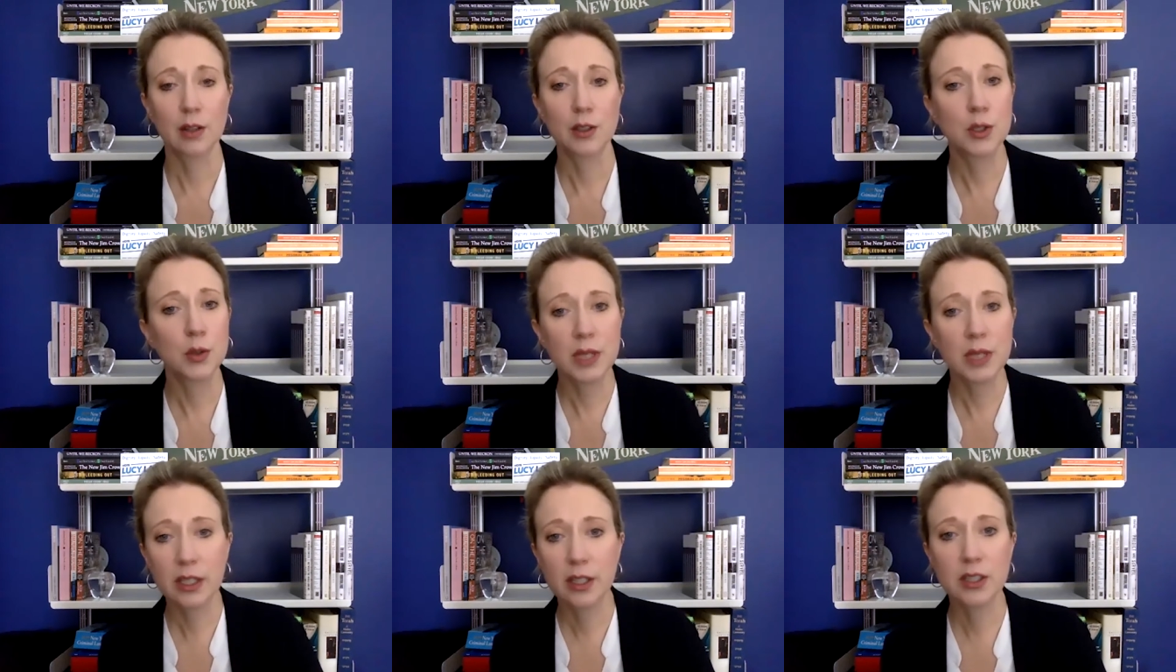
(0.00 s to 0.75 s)
2
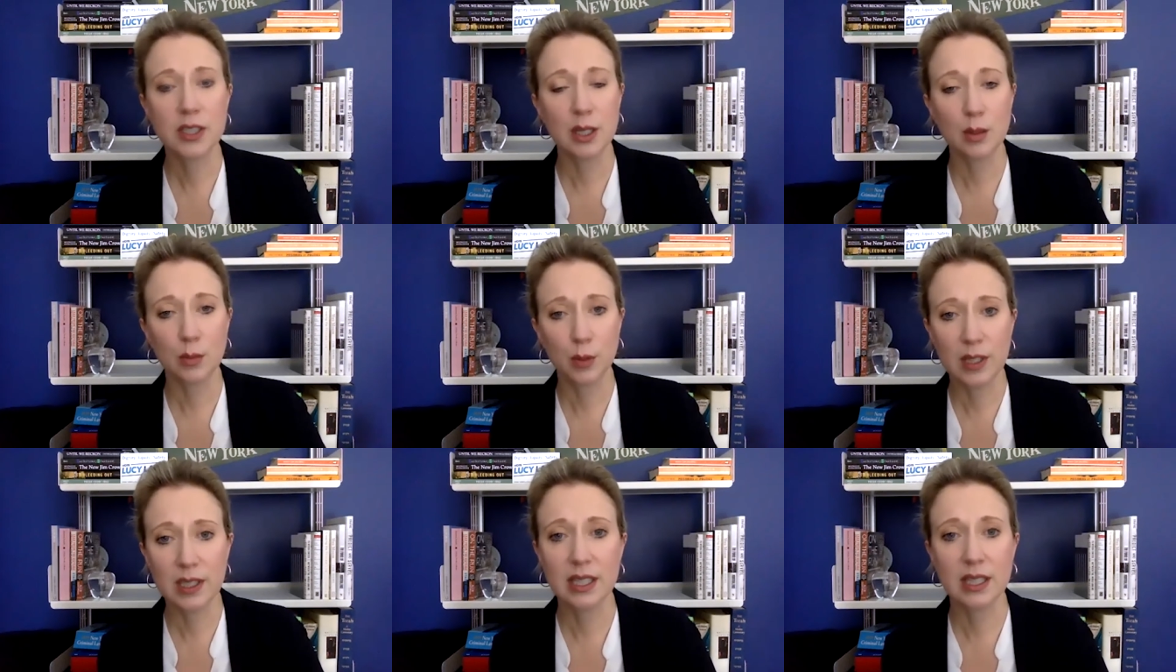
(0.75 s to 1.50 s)
years in
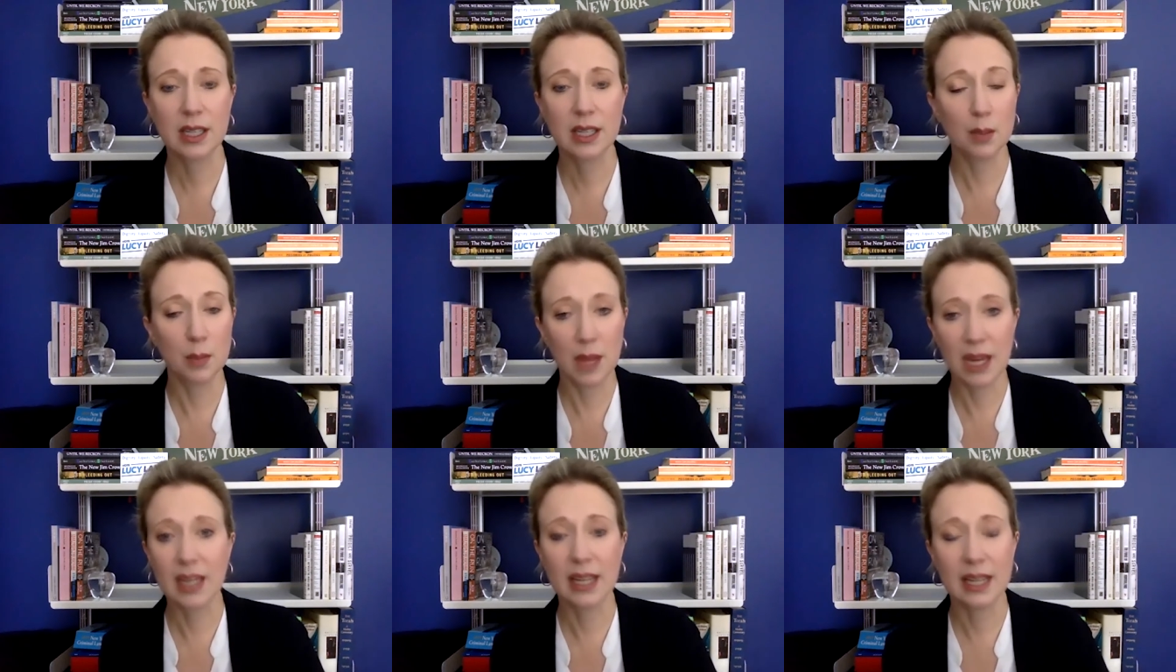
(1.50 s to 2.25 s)
prison in
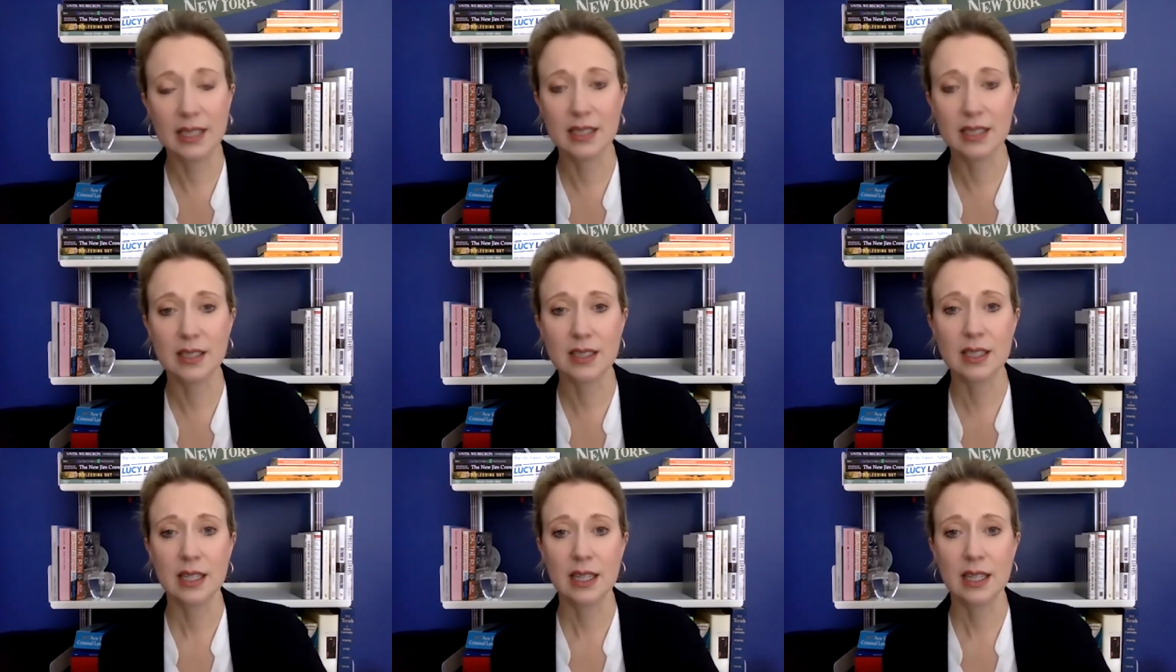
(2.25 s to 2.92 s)
many cases